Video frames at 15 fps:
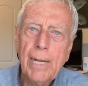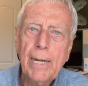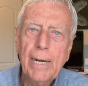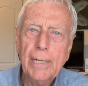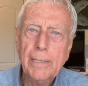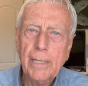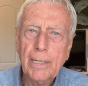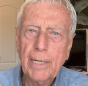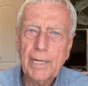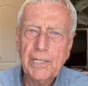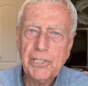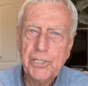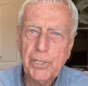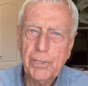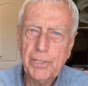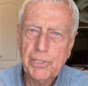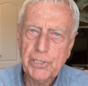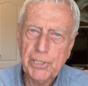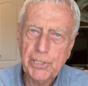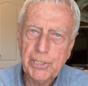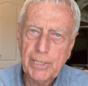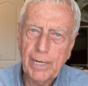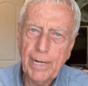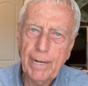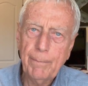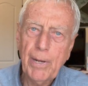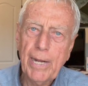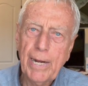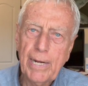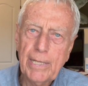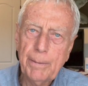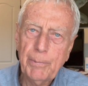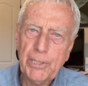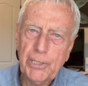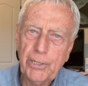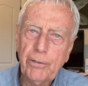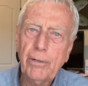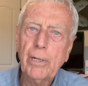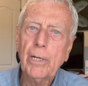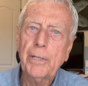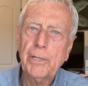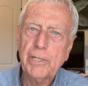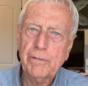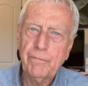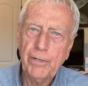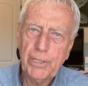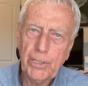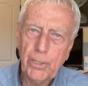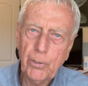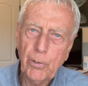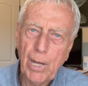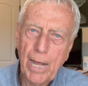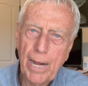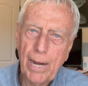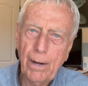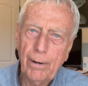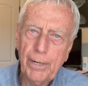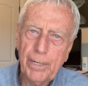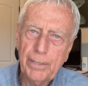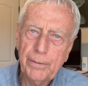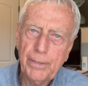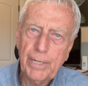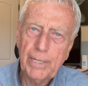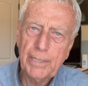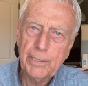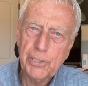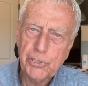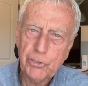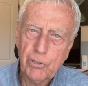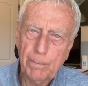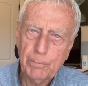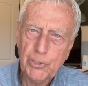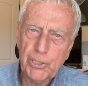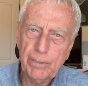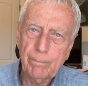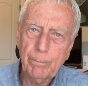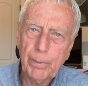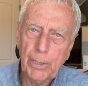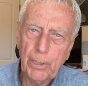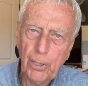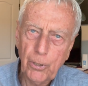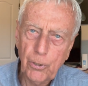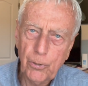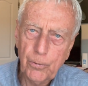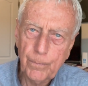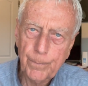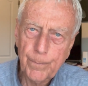And the links to this disclaimer and the material in this video are in the description below.